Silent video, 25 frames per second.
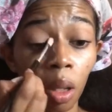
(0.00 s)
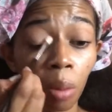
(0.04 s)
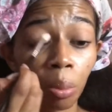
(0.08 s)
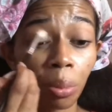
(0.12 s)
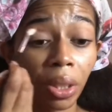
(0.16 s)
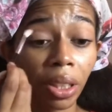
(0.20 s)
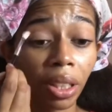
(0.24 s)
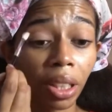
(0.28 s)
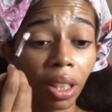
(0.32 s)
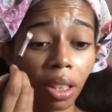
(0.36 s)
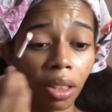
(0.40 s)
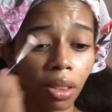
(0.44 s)

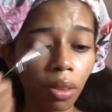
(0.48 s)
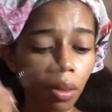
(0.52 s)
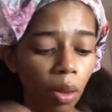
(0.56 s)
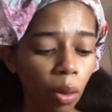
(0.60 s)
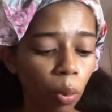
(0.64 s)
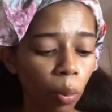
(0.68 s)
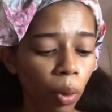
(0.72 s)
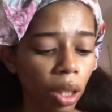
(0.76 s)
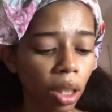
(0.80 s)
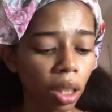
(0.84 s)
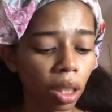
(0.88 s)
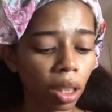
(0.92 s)
because of the
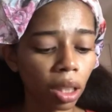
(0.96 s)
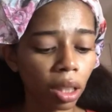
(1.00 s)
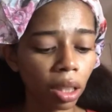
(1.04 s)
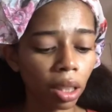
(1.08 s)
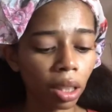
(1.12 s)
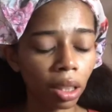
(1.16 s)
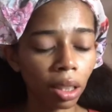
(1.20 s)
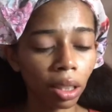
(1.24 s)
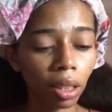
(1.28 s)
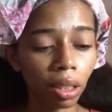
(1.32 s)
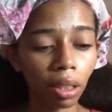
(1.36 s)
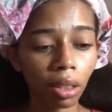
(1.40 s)
way it
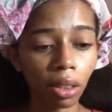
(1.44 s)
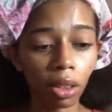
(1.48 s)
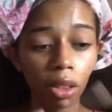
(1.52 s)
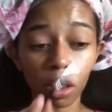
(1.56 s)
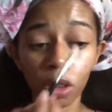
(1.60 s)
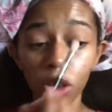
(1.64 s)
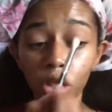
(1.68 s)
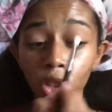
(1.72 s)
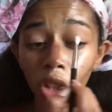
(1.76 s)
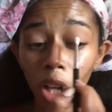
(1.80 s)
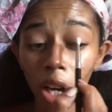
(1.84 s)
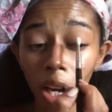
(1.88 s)
is
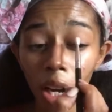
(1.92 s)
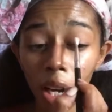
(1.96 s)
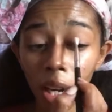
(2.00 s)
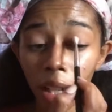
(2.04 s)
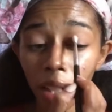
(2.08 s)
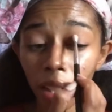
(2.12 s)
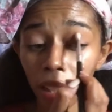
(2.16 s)
shot.